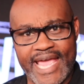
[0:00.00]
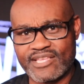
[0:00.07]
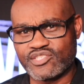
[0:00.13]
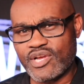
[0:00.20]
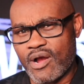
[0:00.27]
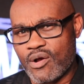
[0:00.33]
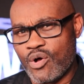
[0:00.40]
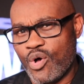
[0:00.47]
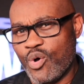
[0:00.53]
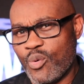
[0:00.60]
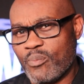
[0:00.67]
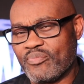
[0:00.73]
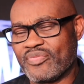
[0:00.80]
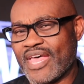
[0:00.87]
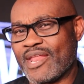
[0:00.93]
It's our
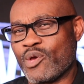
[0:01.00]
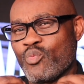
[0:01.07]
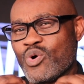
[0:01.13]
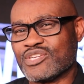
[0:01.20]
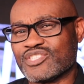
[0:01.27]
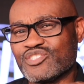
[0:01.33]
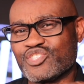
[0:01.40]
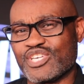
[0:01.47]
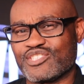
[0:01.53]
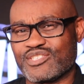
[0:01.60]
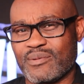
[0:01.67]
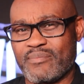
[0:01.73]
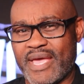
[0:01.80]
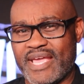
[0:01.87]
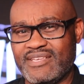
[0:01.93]
hope that it wasn't
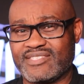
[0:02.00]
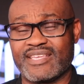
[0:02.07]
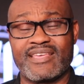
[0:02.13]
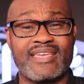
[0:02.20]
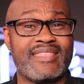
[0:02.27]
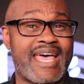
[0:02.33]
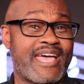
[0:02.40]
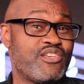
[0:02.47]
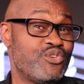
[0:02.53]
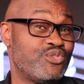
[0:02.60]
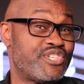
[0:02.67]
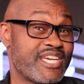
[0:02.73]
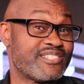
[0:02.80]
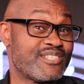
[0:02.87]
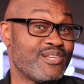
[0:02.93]
just amazing and that you
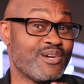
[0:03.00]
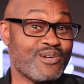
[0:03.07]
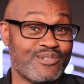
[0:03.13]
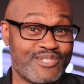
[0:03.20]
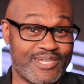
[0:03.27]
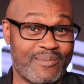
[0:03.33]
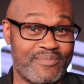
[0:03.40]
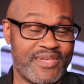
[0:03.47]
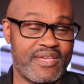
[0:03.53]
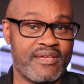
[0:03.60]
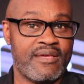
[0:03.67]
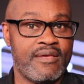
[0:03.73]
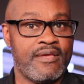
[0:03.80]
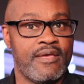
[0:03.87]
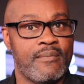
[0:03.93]
just learned
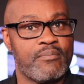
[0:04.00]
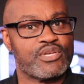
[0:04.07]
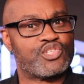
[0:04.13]
something,